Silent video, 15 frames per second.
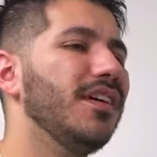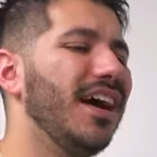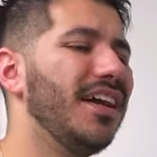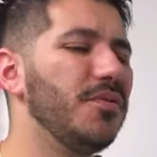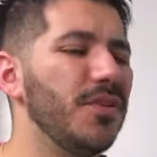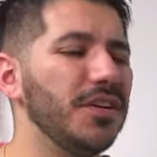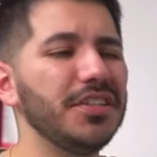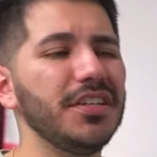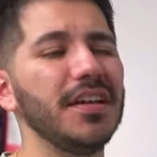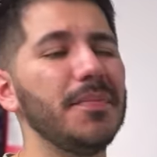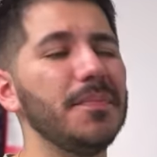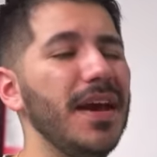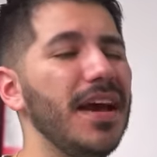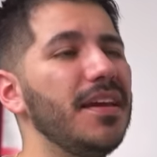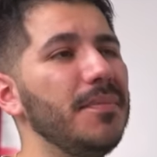I don't want you to get
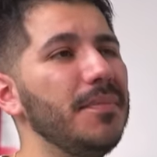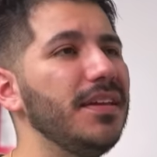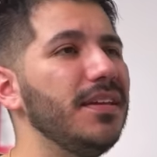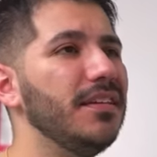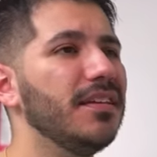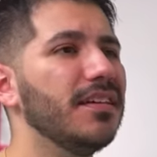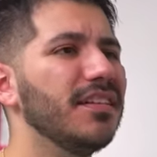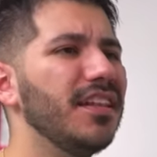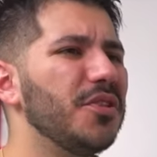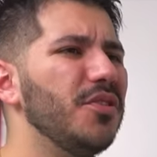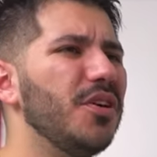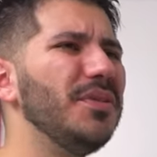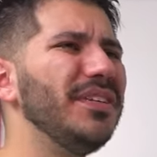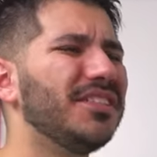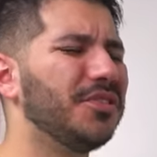mad at me, like you
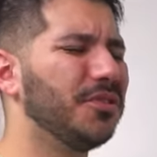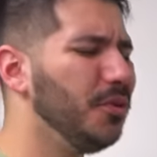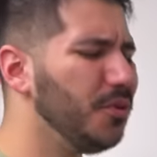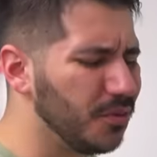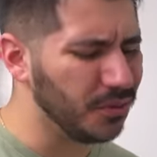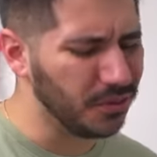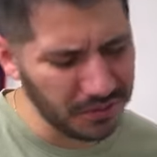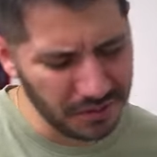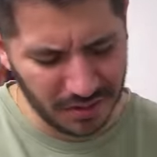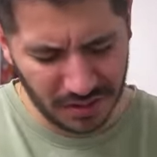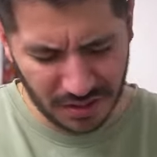always do.